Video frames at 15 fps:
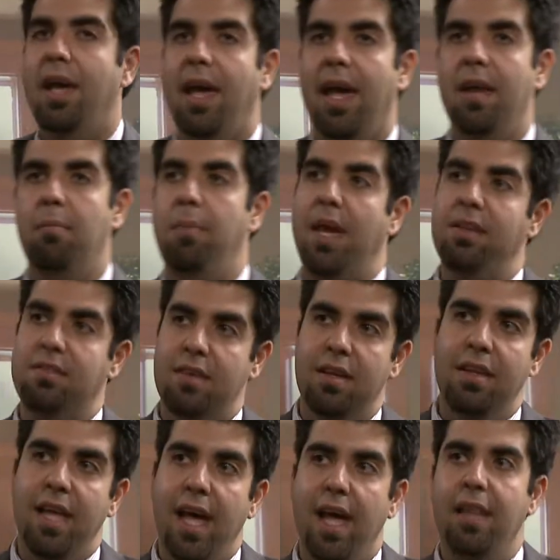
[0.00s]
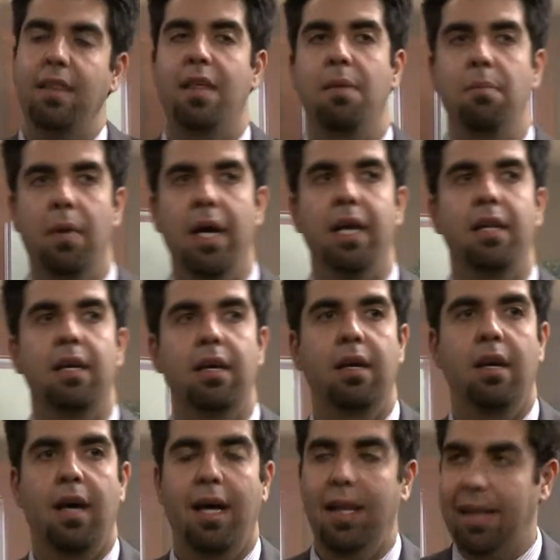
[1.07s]
And based on that, they might
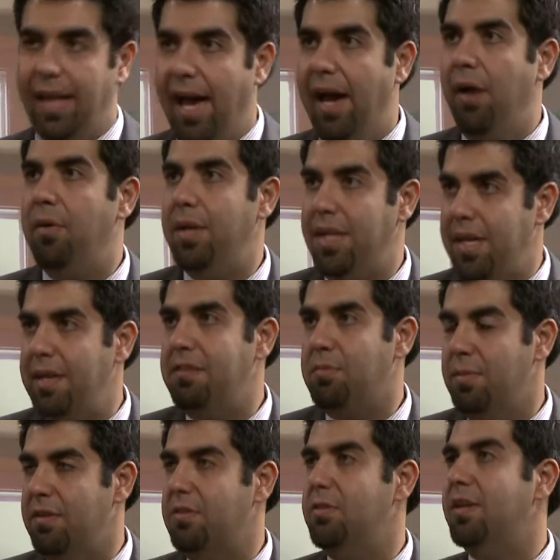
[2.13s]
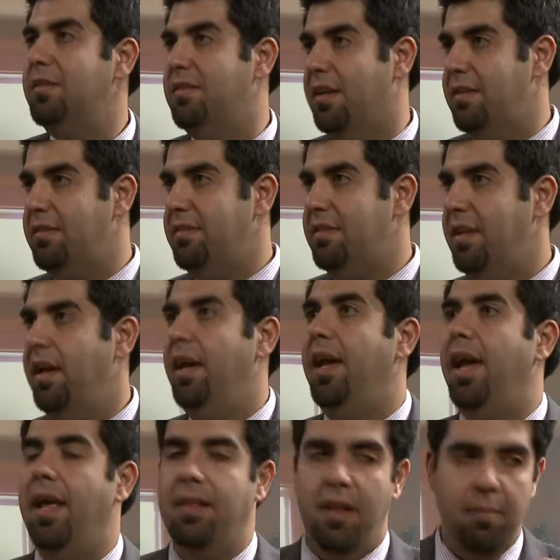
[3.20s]
allow an easement to exist,
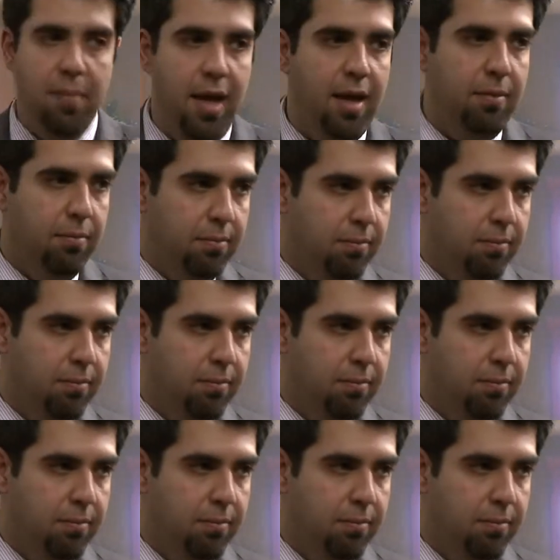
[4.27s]
and they might